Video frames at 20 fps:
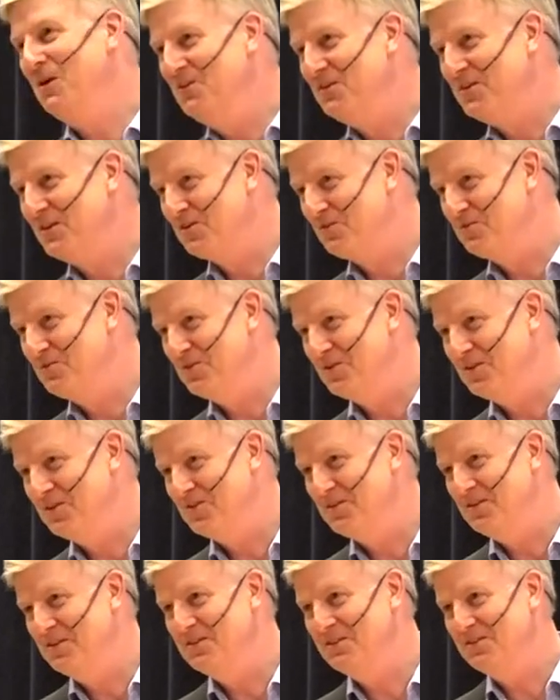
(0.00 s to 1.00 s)
wonders
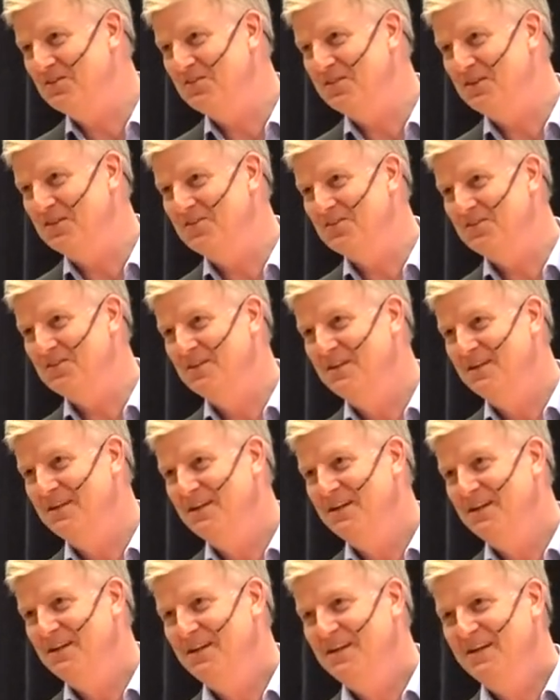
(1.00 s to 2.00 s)
for statistics.
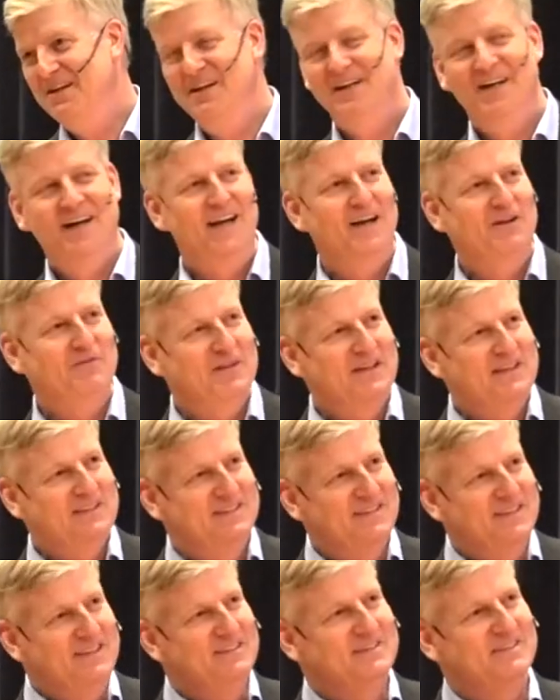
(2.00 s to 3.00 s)
And I
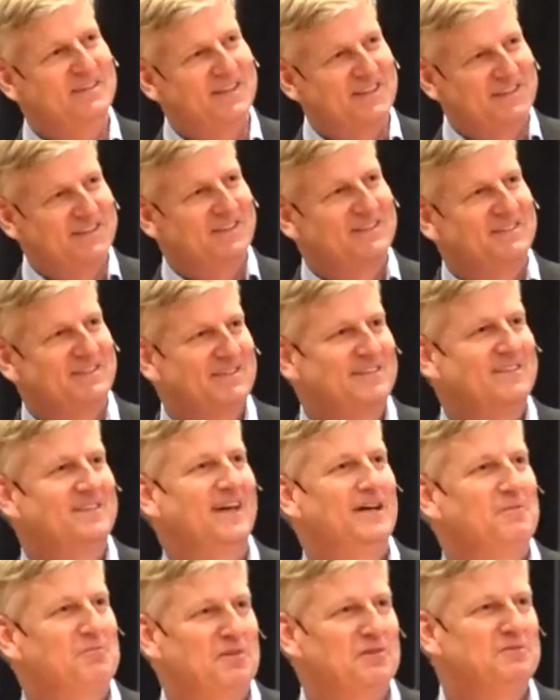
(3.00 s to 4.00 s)
think these are the
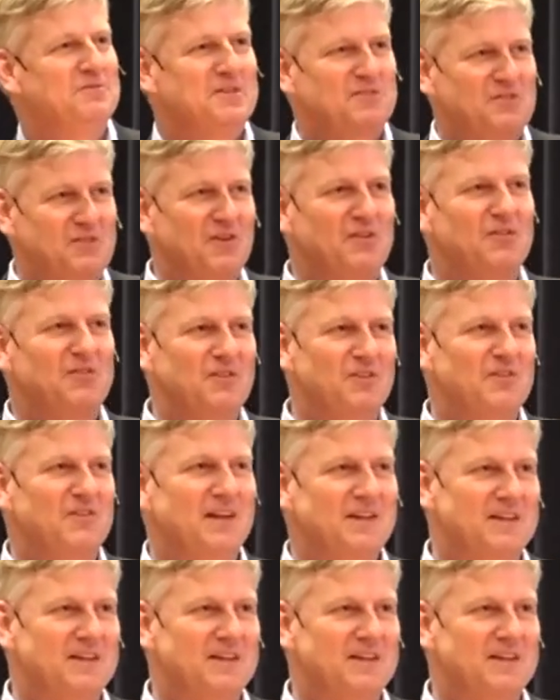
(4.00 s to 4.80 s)
types of discussions